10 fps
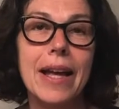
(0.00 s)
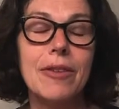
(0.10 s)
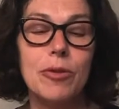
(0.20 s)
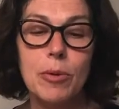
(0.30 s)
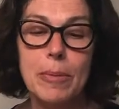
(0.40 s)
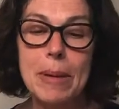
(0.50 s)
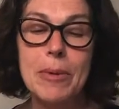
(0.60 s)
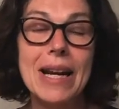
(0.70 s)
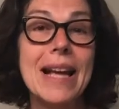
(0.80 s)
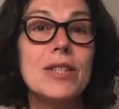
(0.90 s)
If you
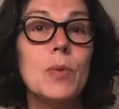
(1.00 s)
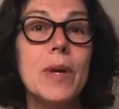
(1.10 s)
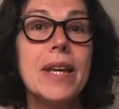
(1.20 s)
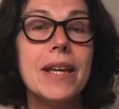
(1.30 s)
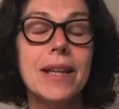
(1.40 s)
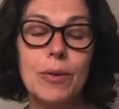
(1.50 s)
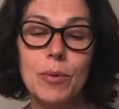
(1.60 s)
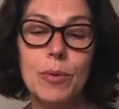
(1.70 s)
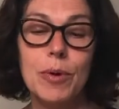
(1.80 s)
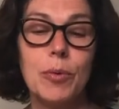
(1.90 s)
remember last week,
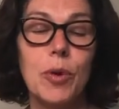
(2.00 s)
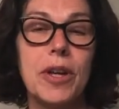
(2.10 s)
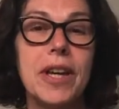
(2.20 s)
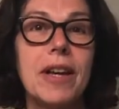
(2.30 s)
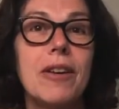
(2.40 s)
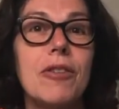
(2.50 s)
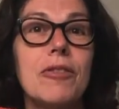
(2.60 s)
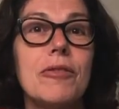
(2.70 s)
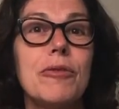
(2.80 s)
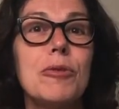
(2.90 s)
we were working
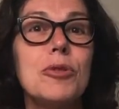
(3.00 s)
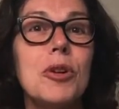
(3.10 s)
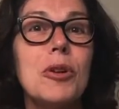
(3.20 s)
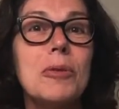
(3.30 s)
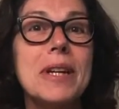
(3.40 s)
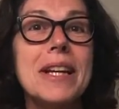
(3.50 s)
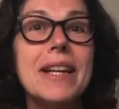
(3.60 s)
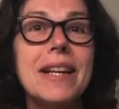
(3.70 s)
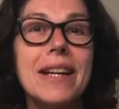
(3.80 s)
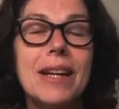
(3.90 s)
on food coloring
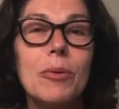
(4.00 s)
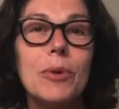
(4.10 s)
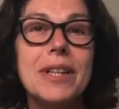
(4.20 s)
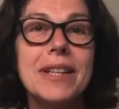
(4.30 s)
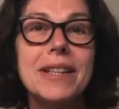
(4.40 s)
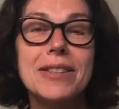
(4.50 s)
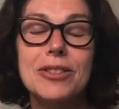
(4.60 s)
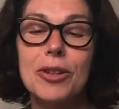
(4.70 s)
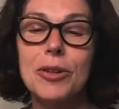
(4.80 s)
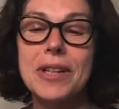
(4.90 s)
and we did
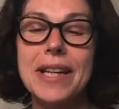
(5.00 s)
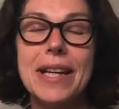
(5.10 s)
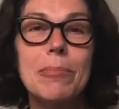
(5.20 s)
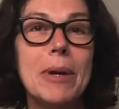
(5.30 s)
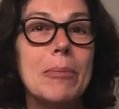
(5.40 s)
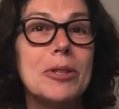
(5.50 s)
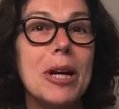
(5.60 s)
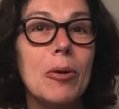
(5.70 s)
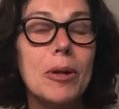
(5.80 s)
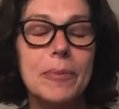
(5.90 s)
this on a paper
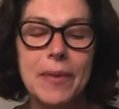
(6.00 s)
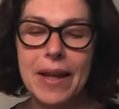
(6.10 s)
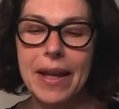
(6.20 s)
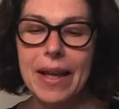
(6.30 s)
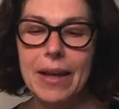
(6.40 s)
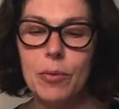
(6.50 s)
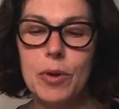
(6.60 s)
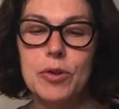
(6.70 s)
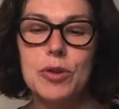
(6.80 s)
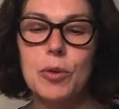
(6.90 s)
towel. We
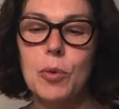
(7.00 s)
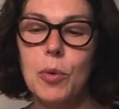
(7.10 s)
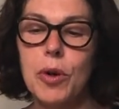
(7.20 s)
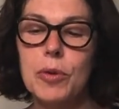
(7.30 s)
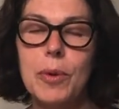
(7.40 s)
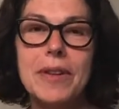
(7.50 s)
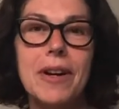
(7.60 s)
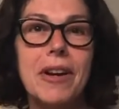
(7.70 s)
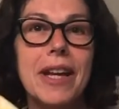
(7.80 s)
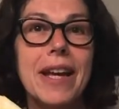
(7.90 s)
also worked with
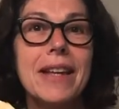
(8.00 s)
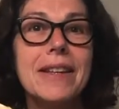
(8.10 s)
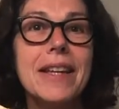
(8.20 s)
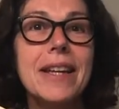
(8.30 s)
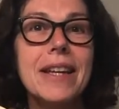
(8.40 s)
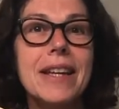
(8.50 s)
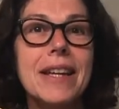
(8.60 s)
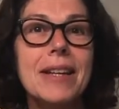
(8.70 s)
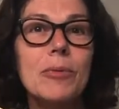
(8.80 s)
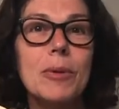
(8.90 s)
our candy
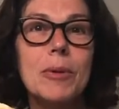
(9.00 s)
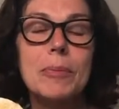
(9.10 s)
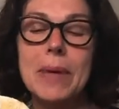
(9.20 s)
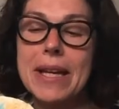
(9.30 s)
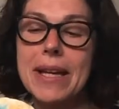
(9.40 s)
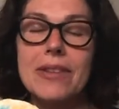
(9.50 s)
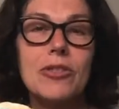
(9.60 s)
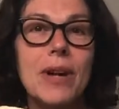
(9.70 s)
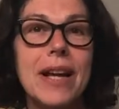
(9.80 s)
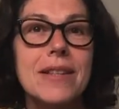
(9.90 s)
and we were making
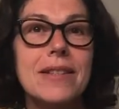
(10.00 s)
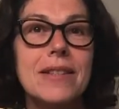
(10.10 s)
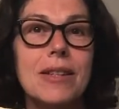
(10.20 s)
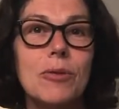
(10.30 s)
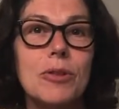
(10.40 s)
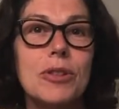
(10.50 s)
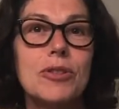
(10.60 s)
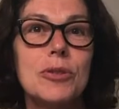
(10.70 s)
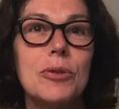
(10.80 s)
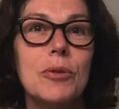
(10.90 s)
tracks in order
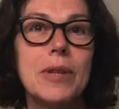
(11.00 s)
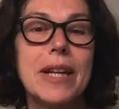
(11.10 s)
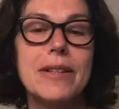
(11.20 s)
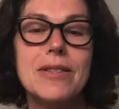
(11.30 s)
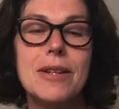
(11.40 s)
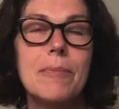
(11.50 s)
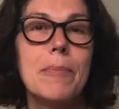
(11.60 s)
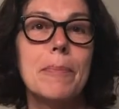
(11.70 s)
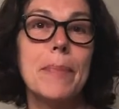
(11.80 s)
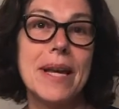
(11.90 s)
to create some
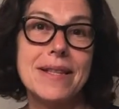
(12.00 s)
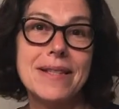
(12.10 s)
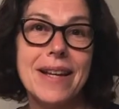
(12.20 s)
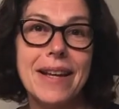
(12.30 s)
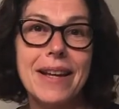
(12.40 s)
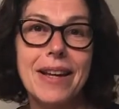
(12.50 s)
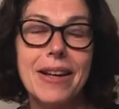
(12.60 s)
basic